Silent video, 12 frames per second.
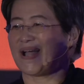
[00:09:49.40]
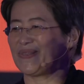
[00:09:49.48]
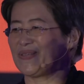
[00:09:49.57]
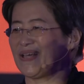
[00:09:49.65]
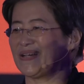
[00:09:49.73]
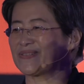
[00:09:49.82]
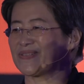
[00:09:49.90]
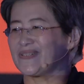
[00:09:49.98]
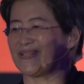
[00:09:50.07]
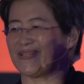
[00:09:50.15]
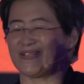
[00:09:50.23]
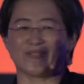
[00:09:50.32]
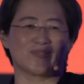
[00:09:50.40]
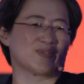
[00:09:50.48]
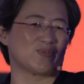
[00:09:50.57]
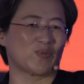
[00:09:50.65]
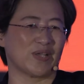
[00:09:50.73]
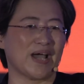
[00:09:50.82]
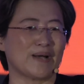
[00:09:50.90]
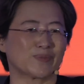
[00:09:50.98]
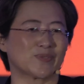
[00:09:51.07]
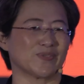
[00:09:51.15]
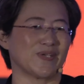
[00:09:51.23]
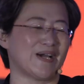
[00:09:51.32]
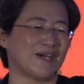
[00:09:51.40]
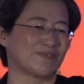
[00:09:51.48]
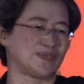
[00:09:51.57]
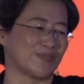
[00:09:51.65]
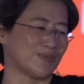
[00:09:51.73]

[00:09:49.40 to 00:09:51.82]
And the answer is we absolutely have